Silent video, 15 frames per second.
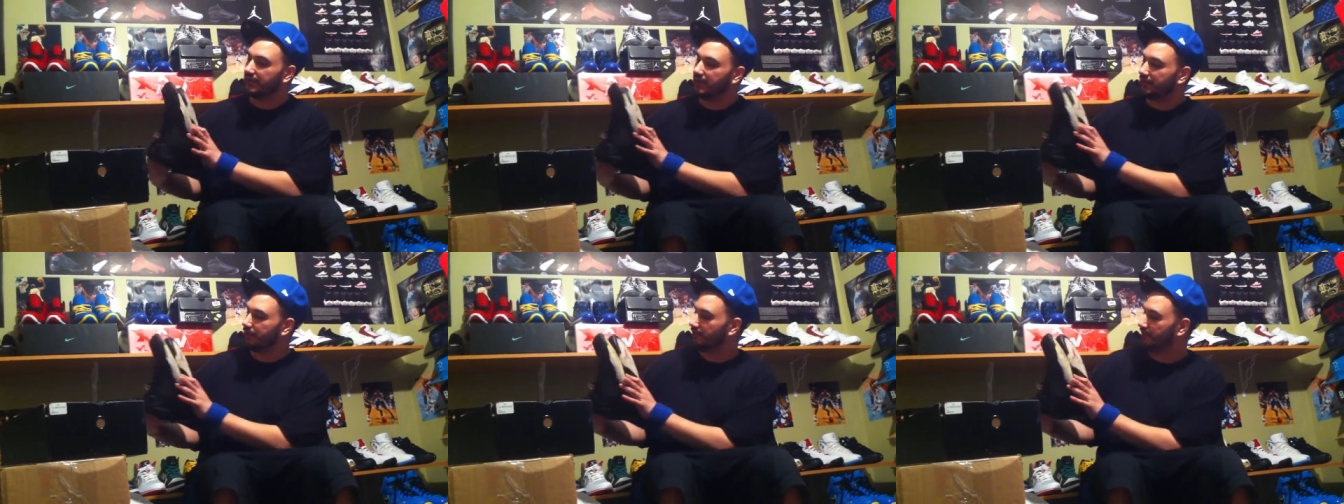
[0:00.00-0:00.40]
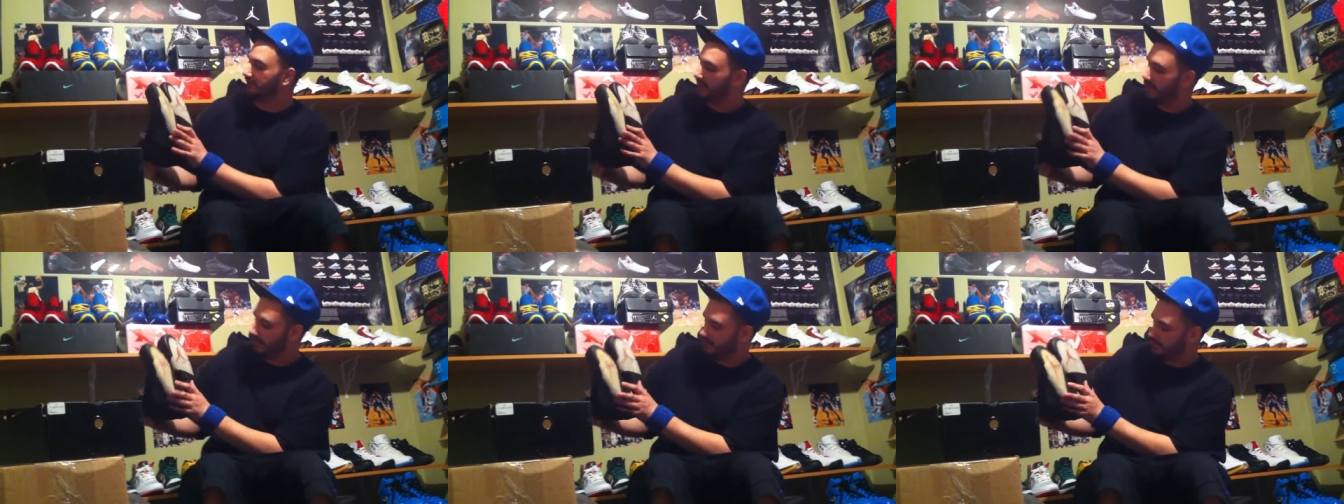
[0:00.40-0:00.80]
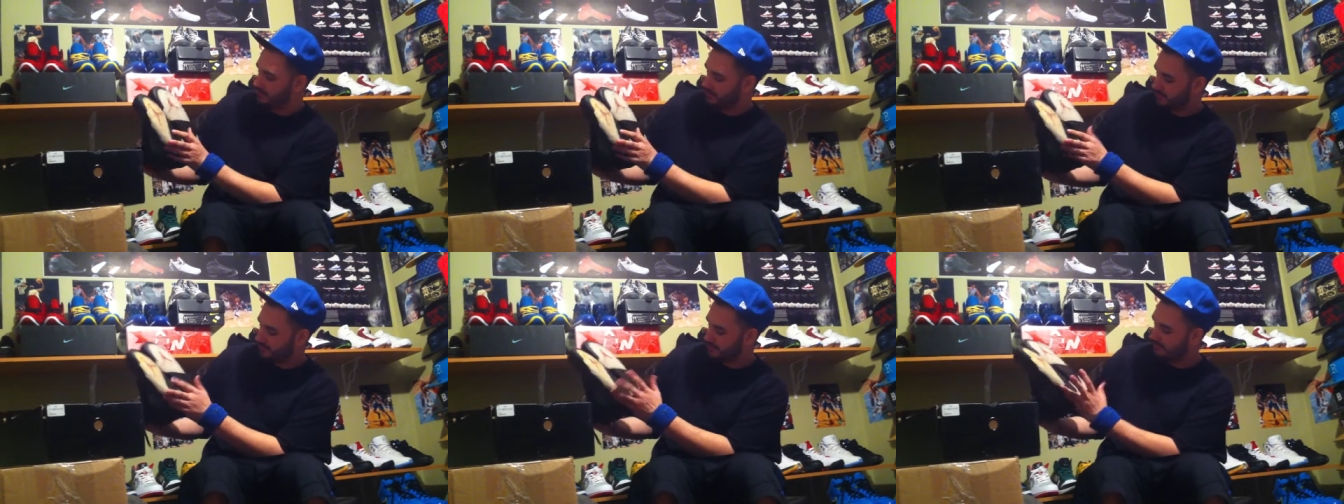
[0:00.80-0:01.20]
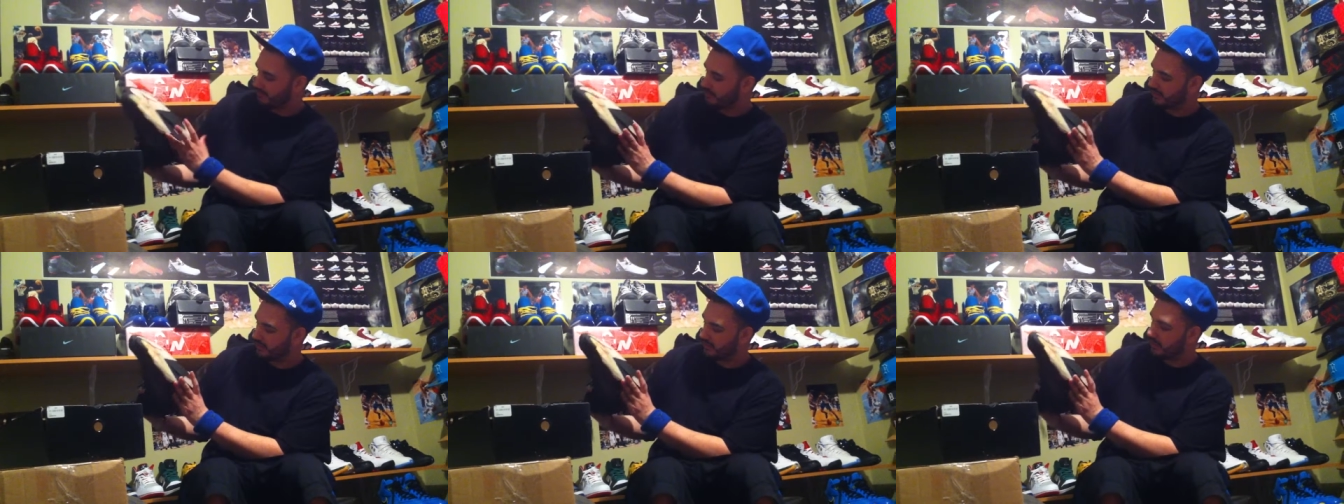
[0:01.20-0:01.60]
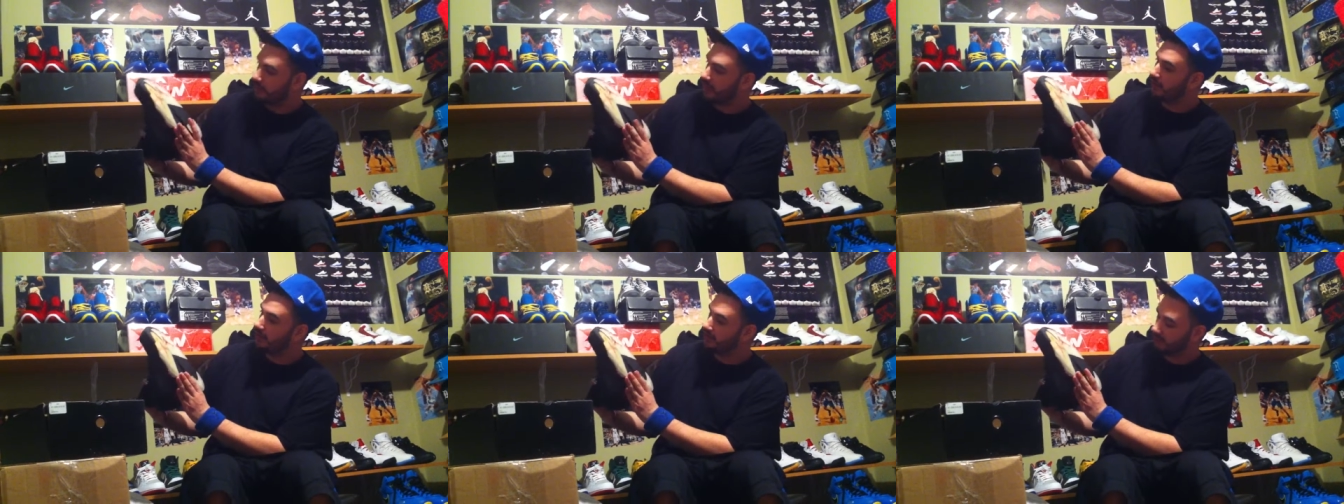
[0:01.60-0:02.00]
These ones here,
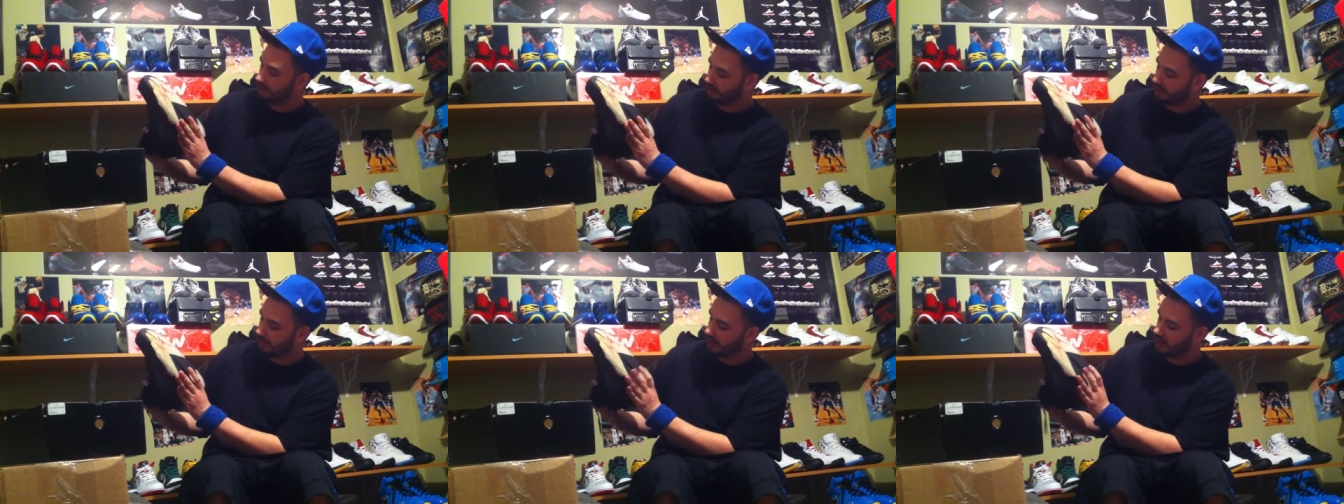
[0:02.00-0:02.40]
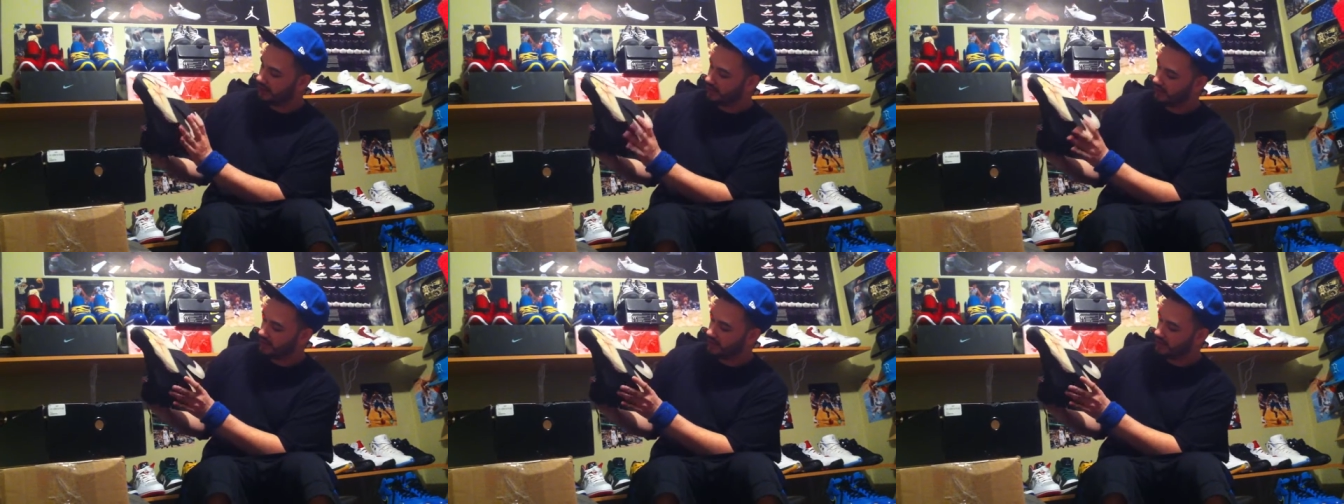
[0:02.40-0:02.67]
starting